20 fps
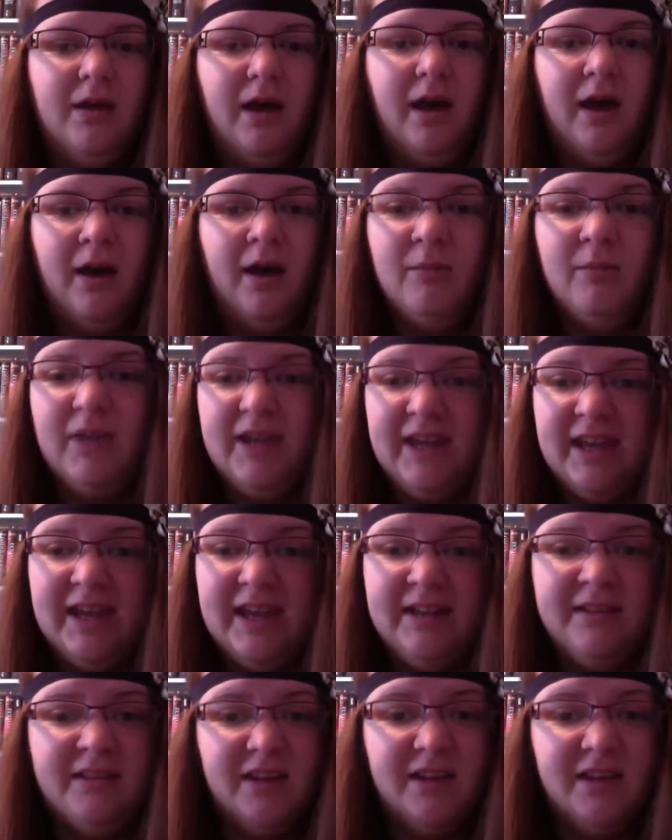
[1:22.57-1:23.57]

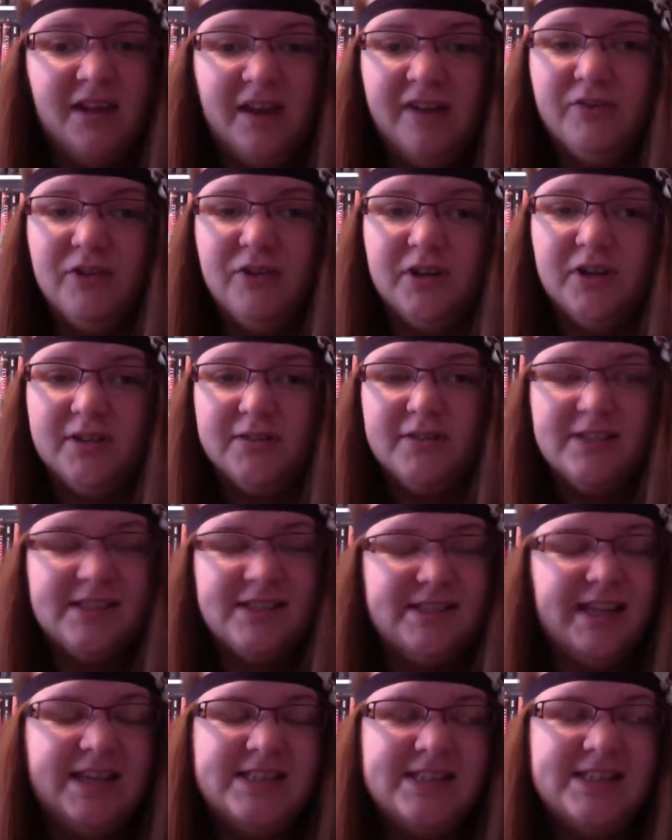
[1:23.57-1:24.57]
Again, the cover,
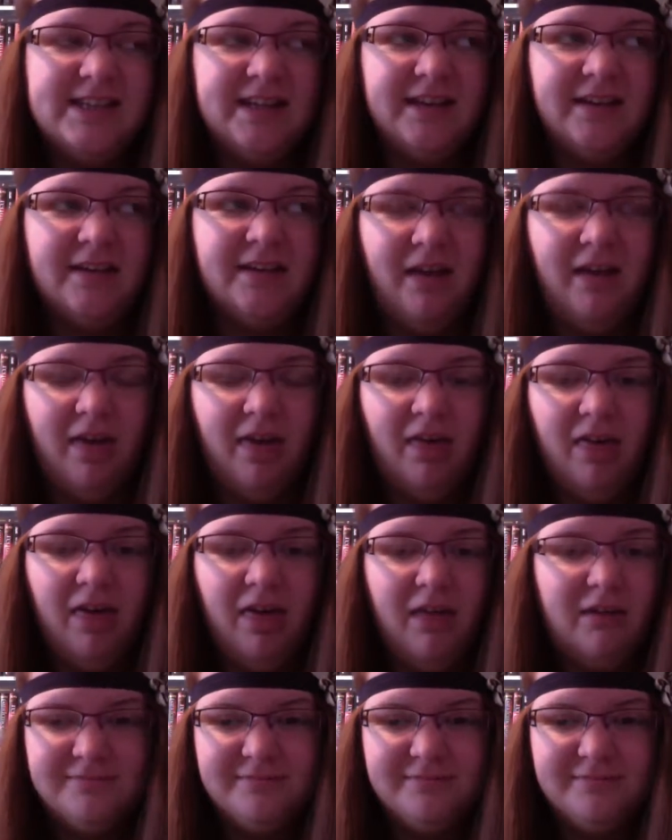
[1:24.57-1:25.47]
disgusting. Ugh.